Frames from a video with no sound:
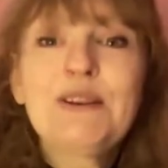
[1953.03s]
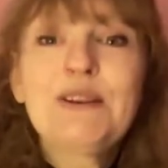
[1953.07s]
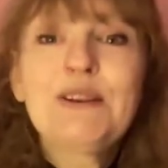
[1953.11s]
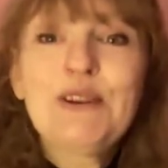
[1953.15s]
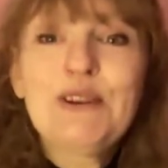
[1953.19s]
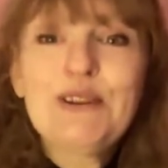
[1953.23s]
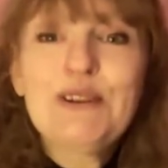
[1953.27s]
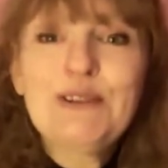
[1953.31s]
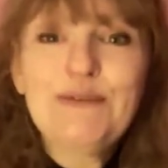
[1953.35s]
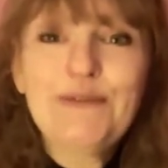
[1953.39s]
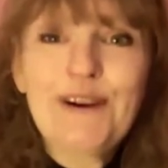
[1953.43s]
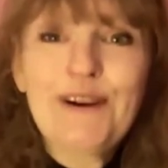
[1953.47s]

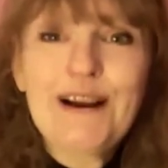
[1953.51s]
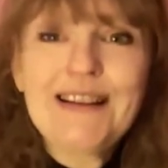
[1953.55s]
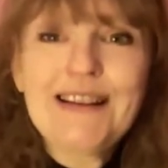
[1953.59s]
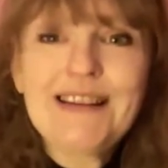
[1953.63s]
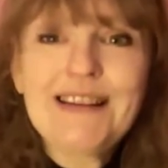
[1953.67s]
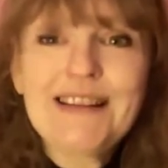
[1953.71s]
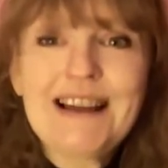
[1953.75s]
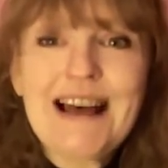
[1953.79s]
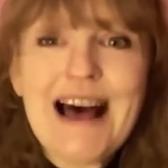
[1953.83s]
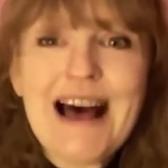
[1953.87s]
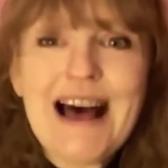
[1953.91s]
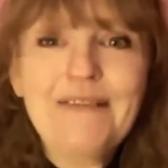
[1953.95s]
good for
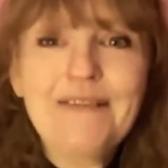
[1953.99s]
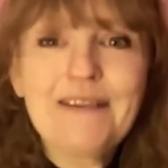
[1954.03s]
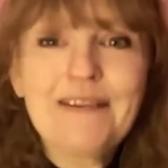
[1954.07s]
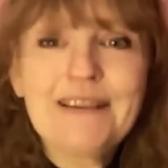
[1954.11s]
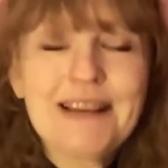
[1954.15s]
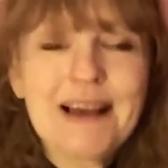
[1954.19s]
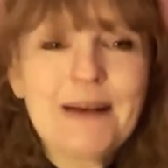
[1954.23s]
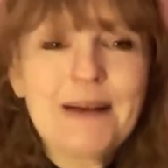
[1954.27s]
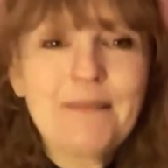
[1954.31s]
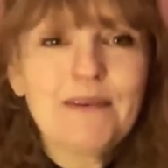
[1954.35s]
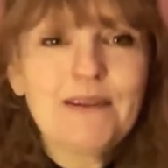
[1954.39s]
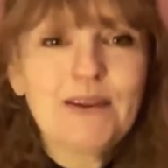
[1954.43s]
us to have
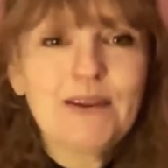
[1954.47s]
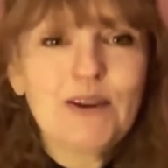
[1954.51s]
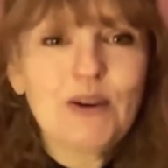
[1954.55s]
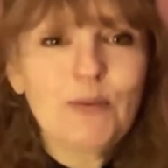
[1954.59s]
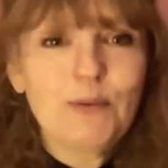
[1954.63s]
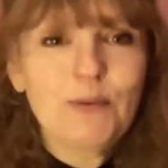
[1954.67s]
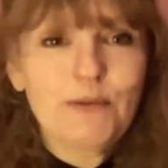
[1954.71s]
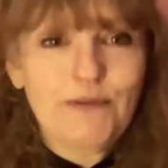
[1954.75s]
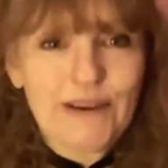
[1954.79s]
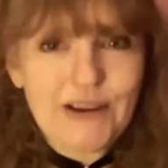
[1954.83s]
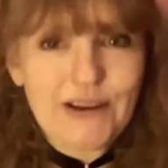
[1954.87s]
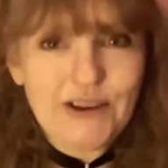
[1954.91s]
some
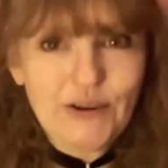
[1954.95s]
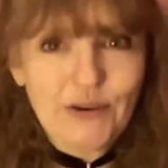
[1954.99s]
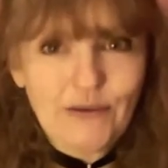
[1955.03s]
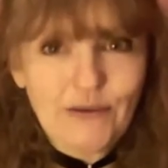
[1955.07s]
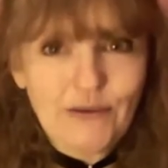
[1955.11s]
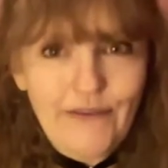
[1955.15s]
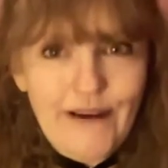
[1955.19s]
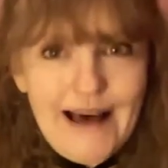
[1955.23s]
superficial